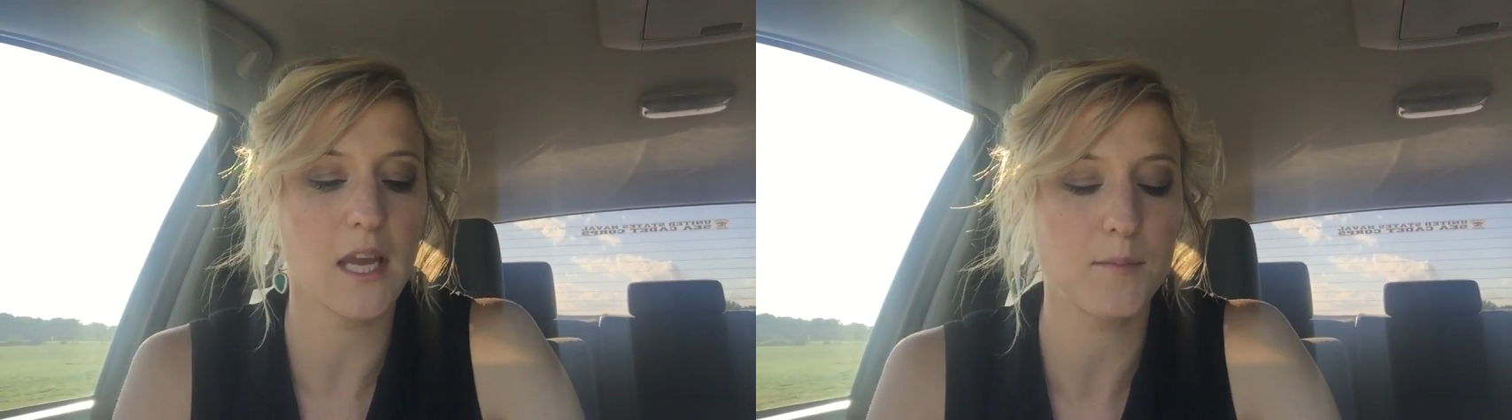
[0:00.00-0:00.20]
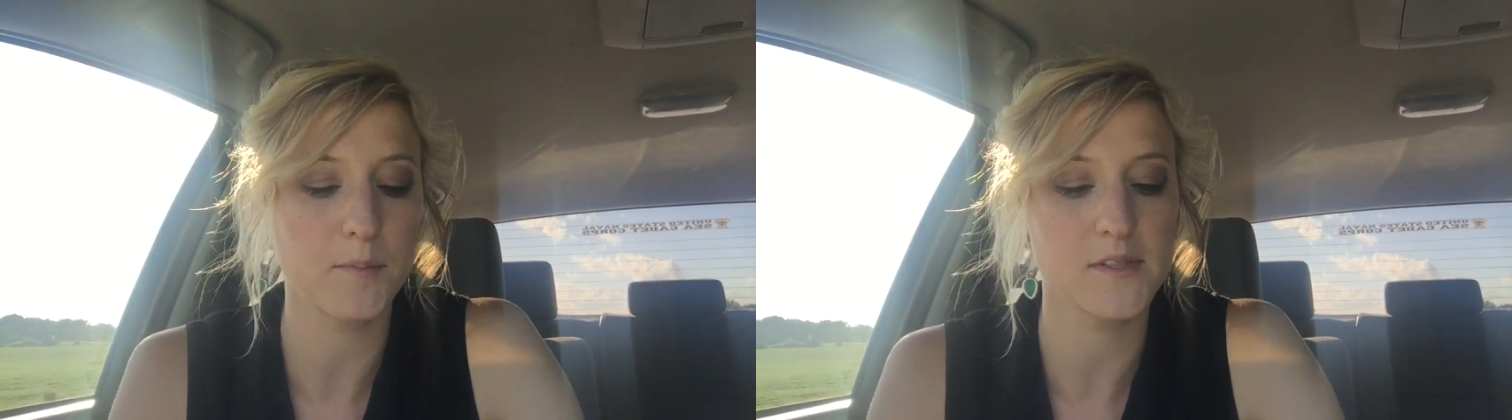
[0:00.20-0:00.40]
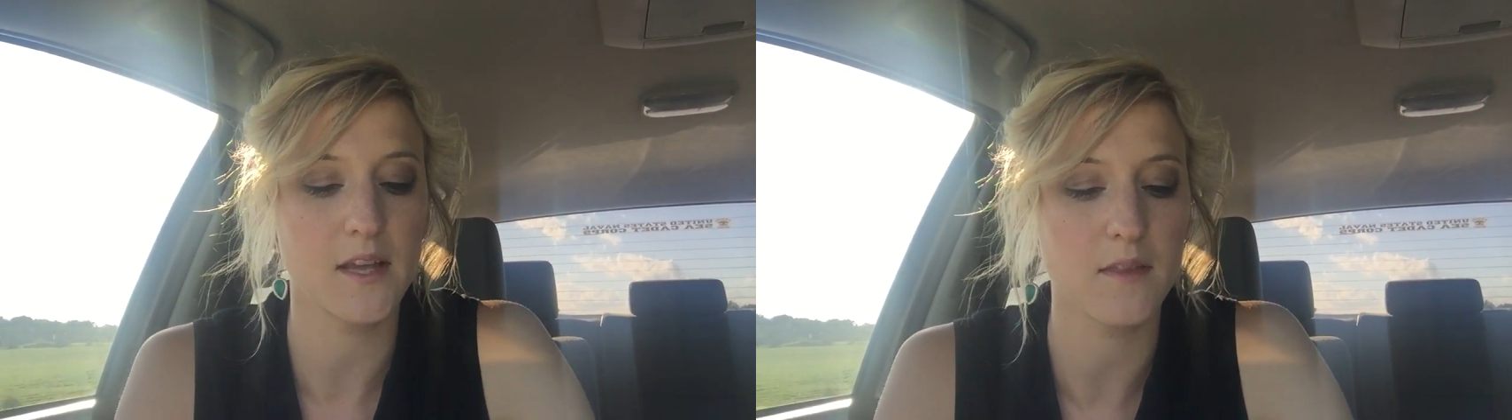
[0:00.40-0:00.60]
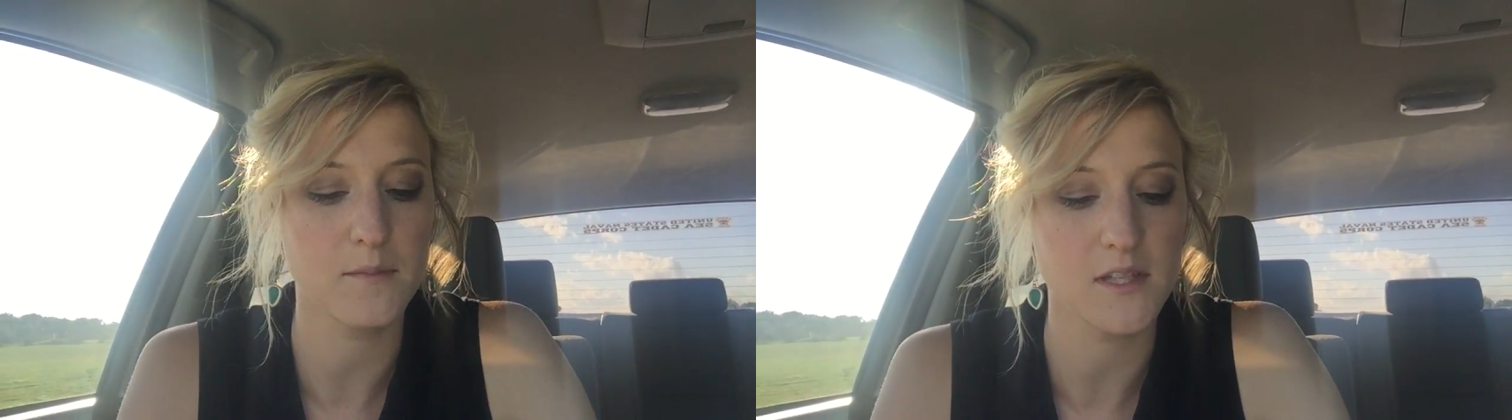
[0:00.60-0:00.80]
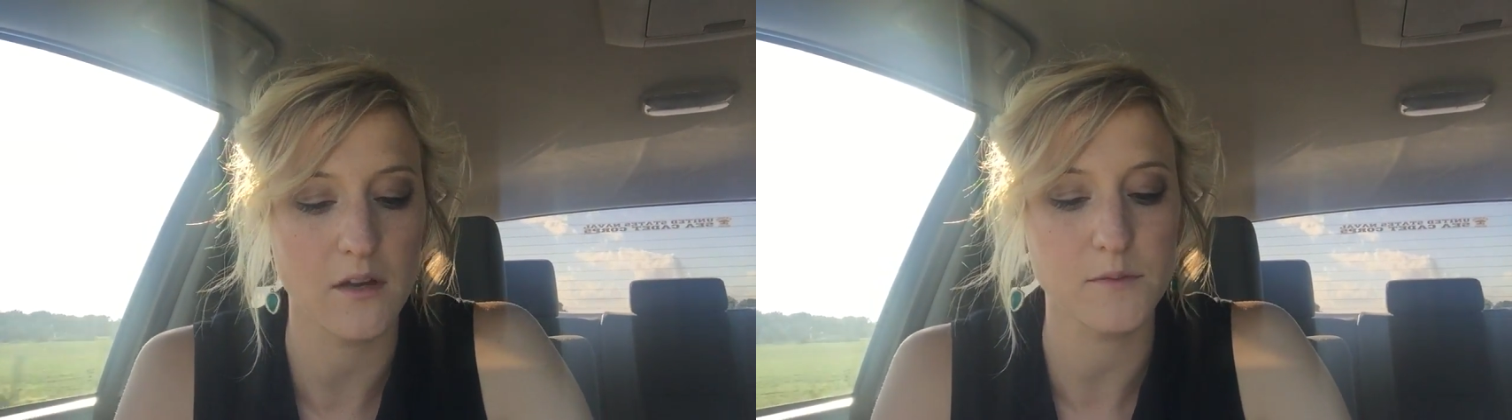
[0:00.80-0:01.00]
came to present
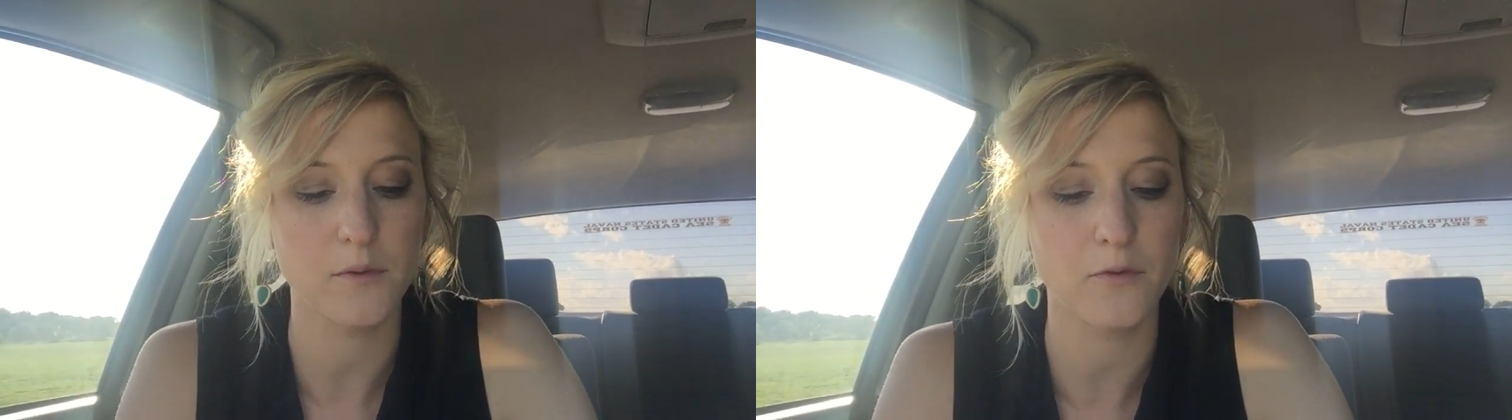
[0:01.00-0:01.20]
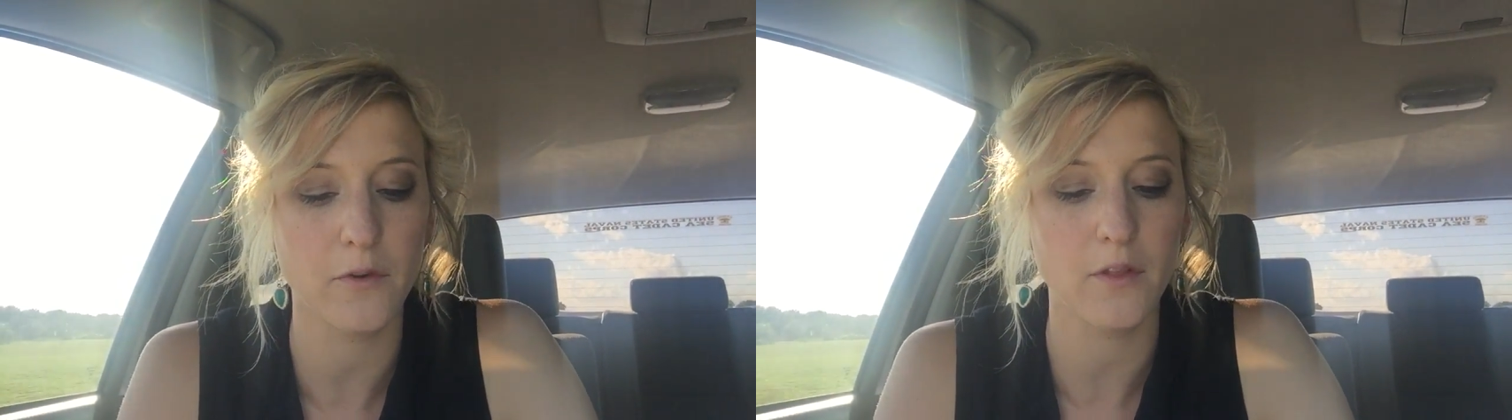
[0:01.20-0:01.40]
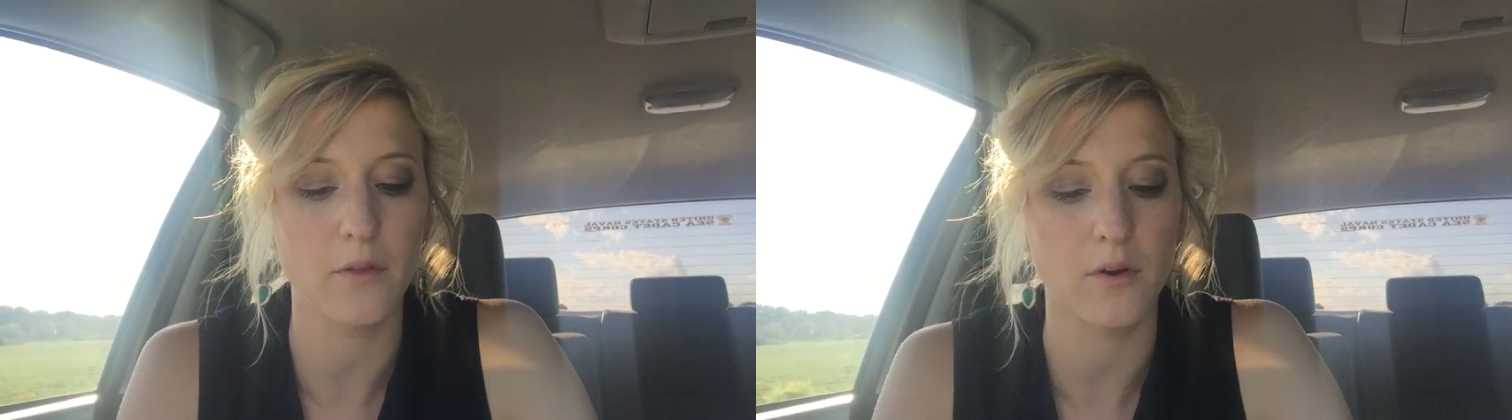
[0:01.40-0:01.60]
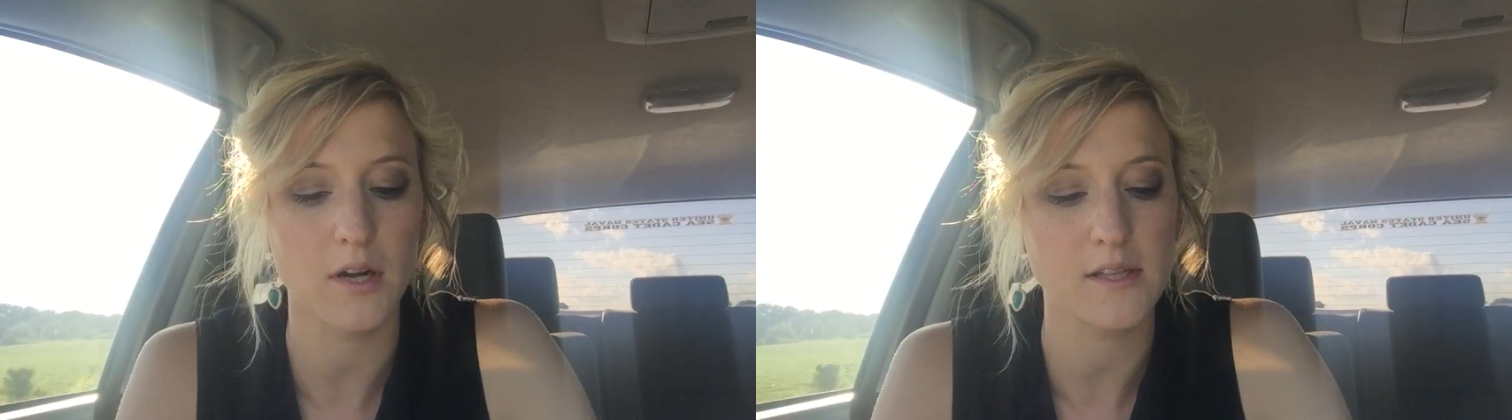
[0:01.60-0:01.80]
themselves before the Lord,